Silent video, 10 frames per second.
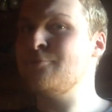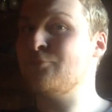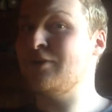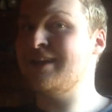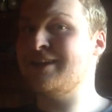
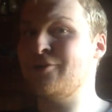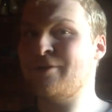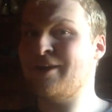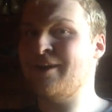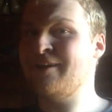Pretty cute,
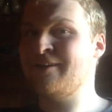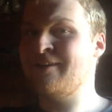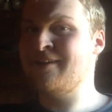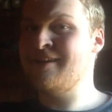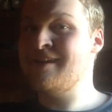huh?
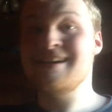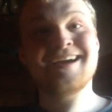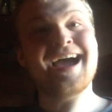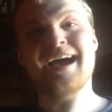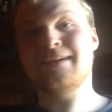
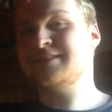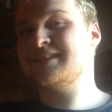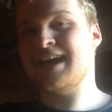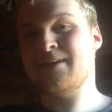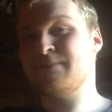I'd
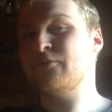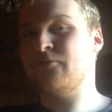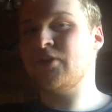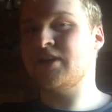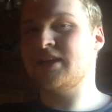say they're
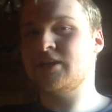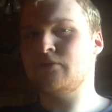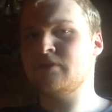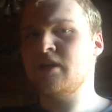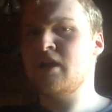very
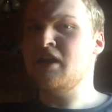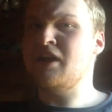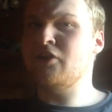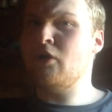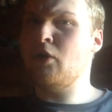cute.
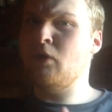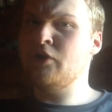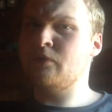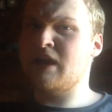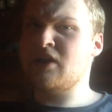Now you're all
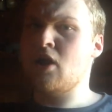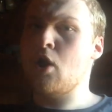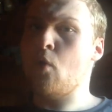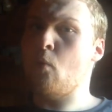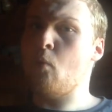wondering,
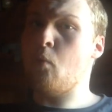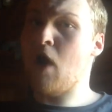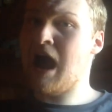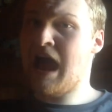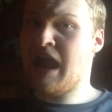
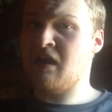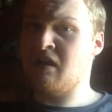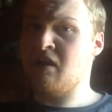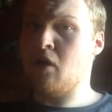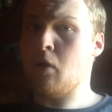why?
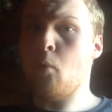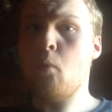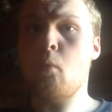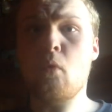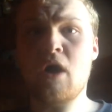
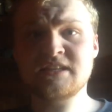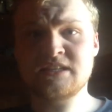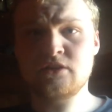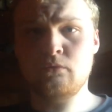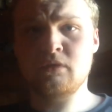Why is
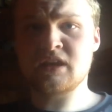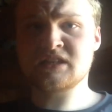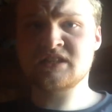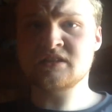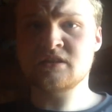he doing
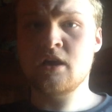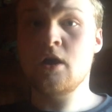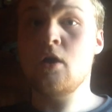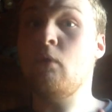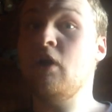this?
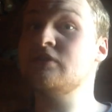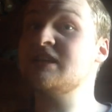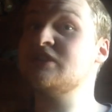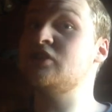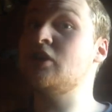Well, there's
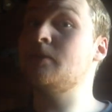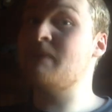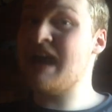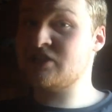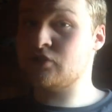actually a good
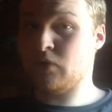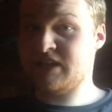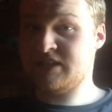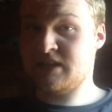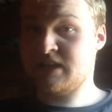backstory
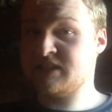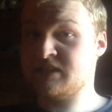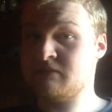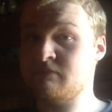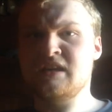to this.